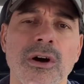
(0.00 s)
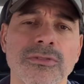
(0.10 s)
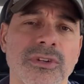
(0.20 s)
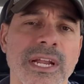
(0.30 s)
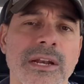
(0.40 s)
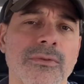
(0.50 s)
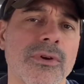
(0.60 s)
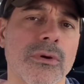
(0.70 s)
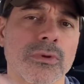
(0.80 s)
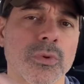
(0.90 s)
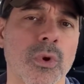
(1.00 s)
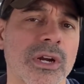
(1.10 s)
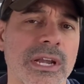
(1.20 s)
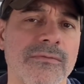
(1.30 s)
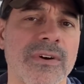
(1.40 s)
alternator, though it was
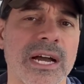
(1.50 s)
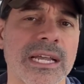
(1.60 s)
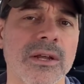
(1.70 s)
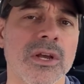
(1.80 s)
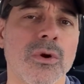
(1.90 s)
working fine,